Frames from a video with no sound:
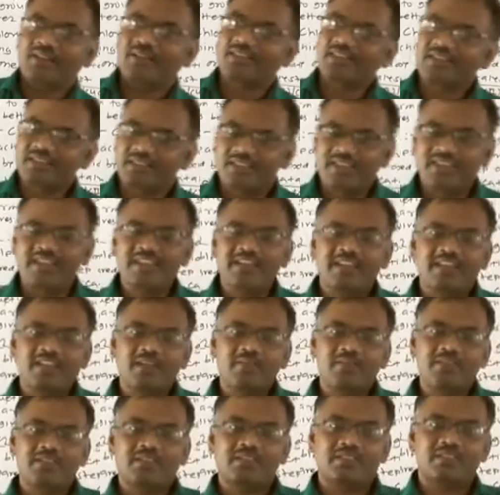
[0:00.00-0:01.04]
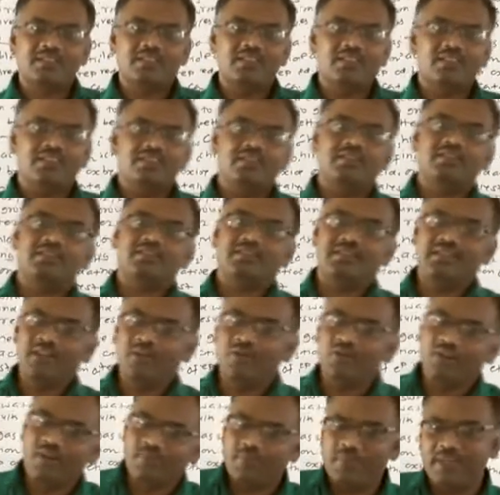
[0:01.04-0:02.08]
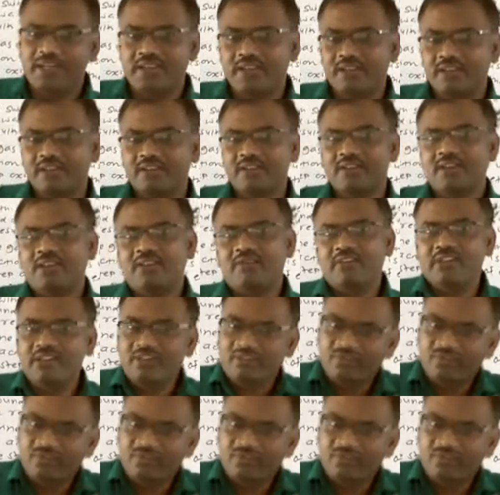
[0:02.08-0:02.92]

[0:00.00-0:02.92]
This green chemistry is developing very